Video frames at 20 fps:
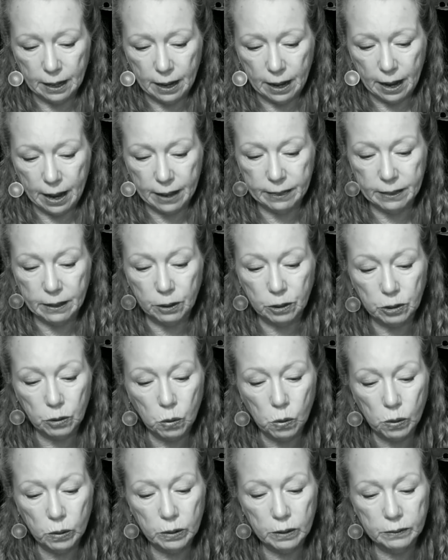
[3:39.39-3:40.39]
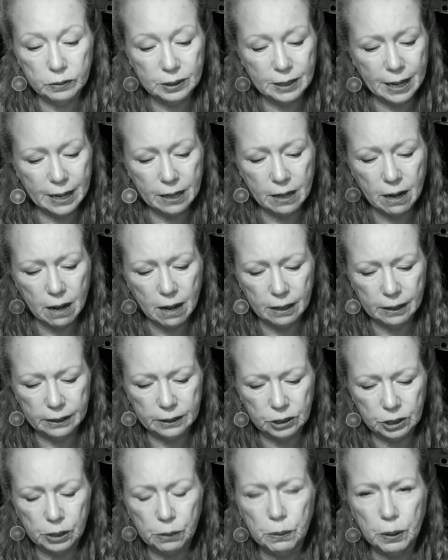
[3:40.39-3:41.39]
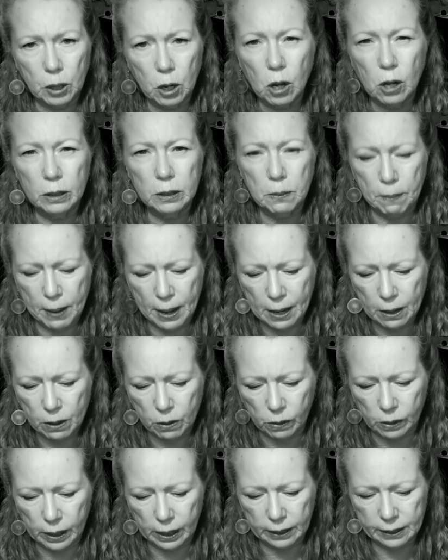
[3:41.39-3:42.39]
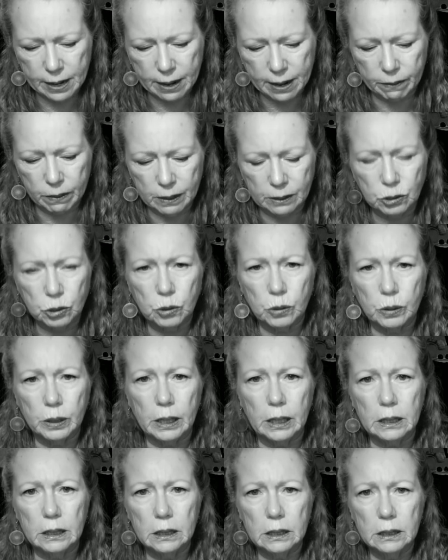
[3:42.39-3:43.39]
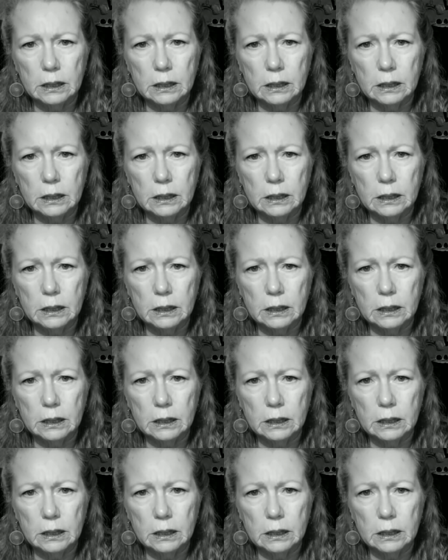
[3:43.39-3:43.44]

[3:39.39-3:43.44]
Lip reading: At the corner of State College, he recalled a bakery down the street.